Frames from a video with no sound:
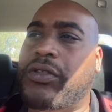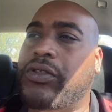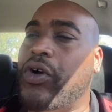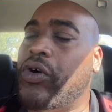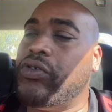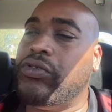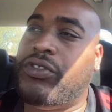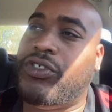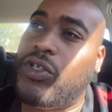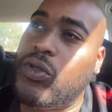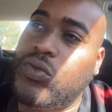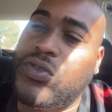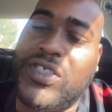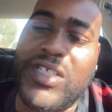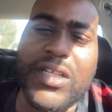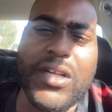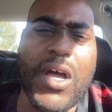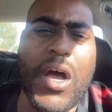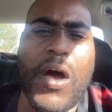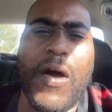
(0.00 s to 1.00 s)
Throw juice
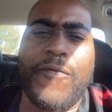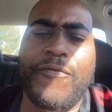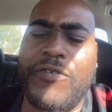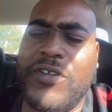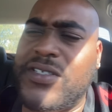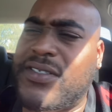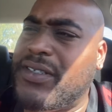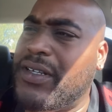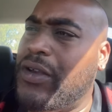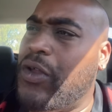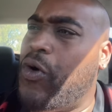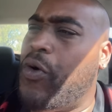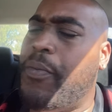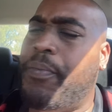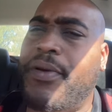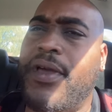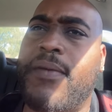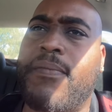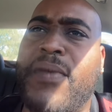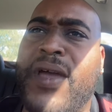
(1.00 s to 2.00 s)
in the offense a little
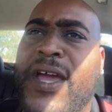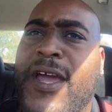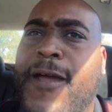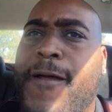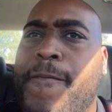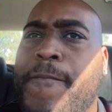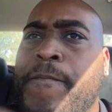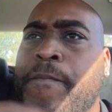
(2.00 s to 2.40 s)
bit, man.